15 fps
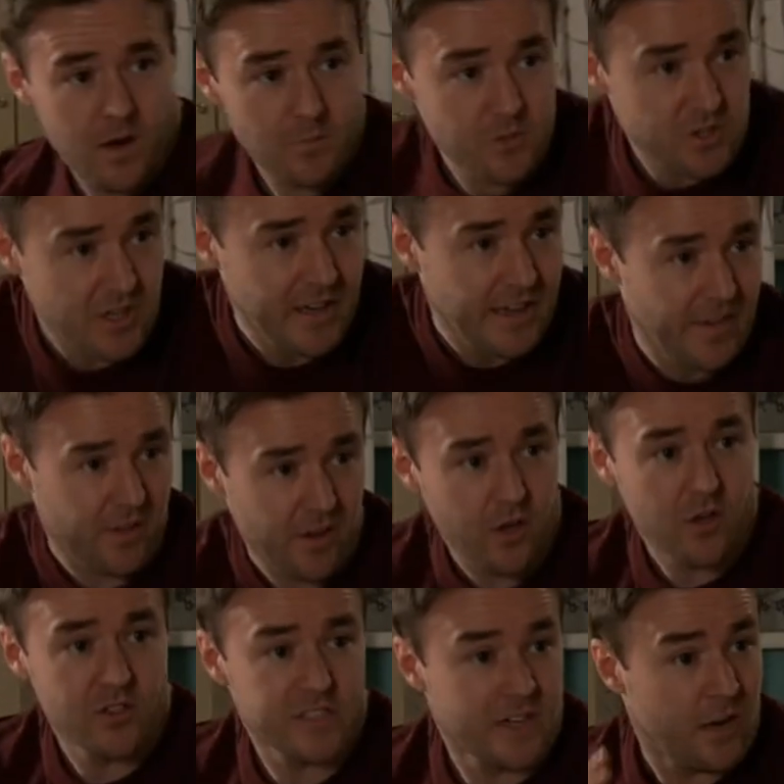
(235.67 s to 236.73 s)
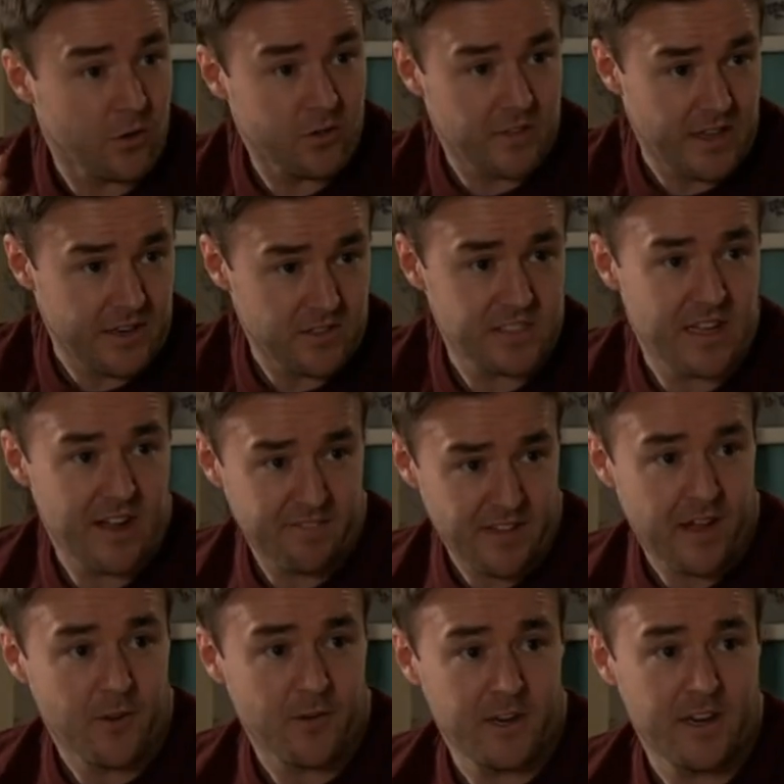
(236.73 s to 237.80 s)
I'm just going to get the girls settled, then I'll start
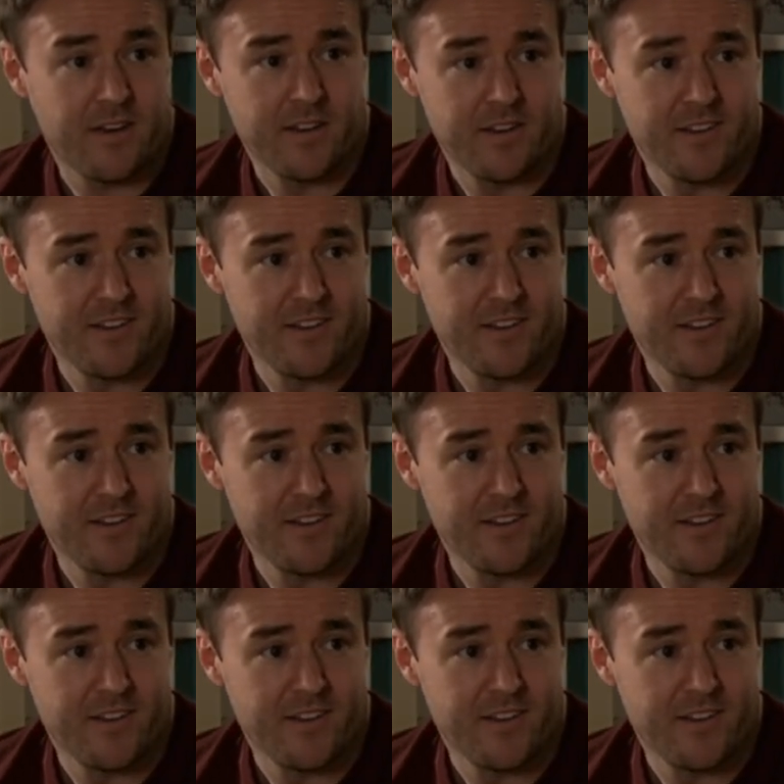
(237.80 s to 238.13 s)
flat on in.